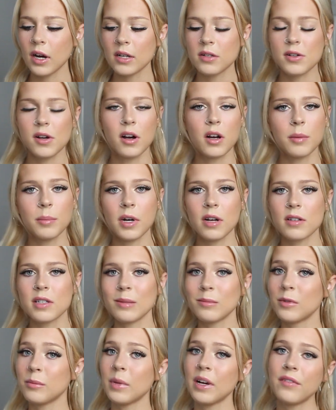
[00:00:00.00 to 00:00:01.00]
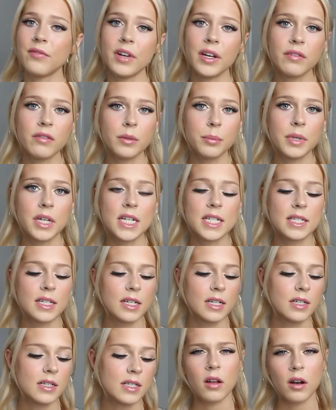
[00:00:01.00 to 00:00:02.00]
I'd talk about some of my favorite
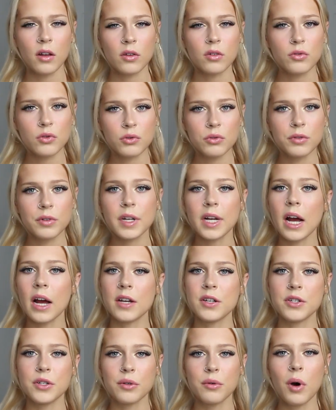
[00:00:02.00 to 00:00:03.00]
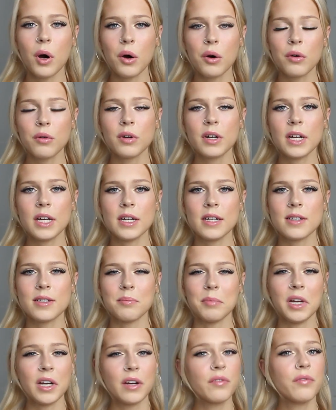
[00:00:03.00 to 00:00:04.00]
pieces. A lot of the jewelry I do own
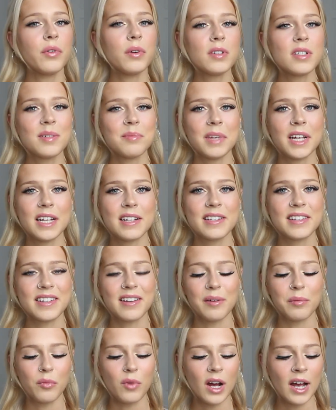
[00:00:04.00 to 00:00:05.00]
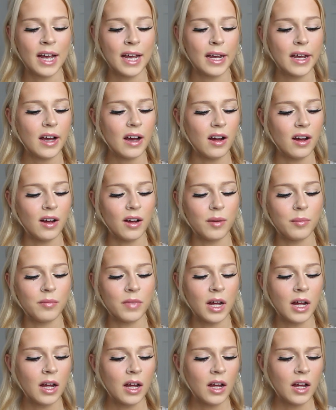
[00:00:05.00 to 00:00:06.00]
is meaningful to me in some way. I
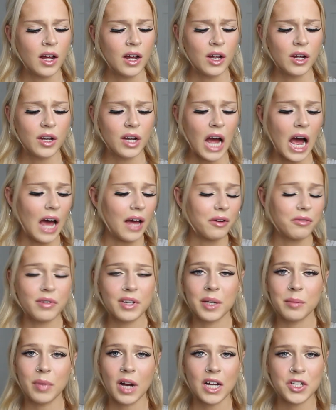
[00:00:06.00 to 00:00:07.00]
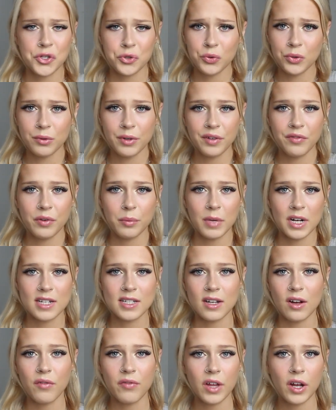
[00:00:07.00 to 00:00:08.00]
don't really buy jewelry for
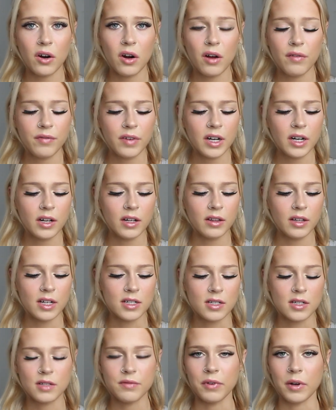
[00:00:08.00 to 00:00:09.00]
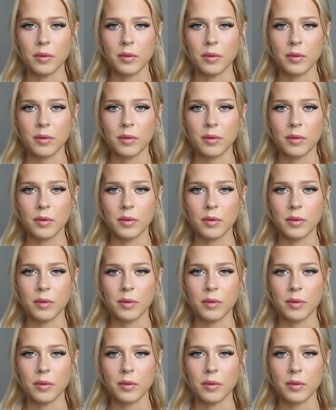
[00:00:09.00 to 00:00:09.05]
myself that often unless it's